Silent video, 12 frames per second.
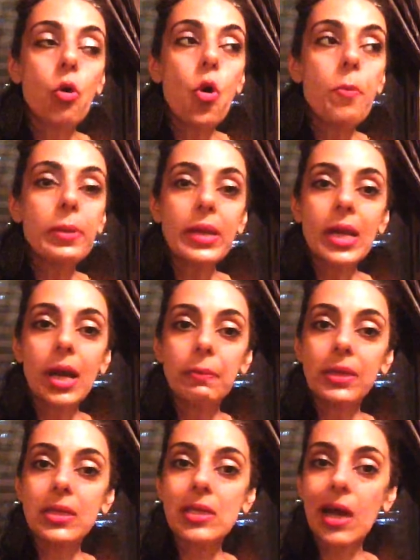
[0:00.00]
opening up
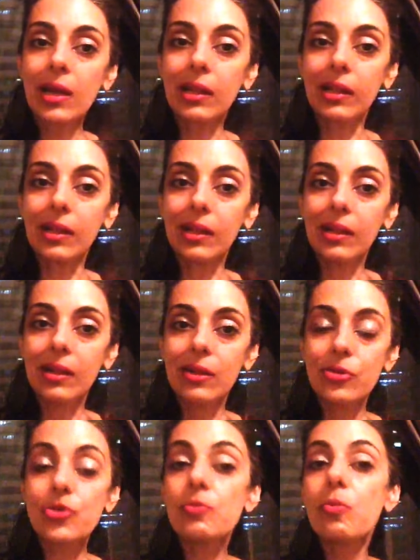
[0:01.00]
the tunnel
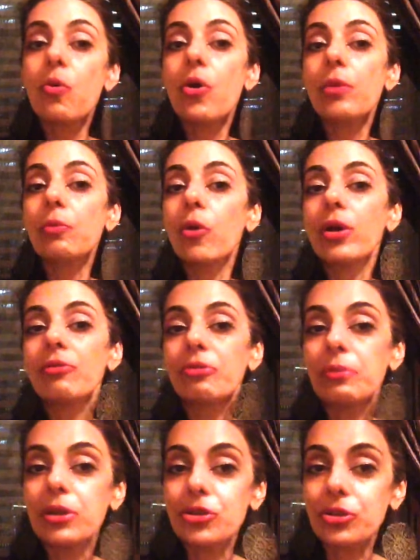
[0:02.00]
to more and more
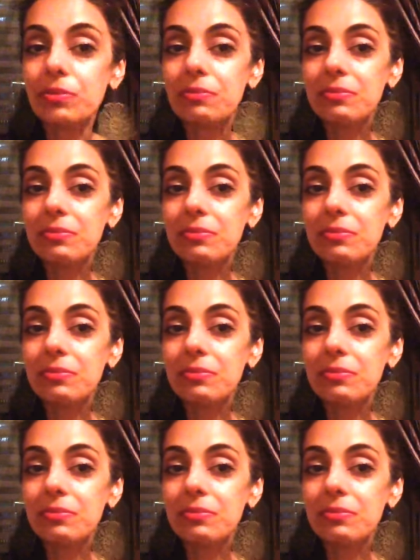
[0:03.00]
information,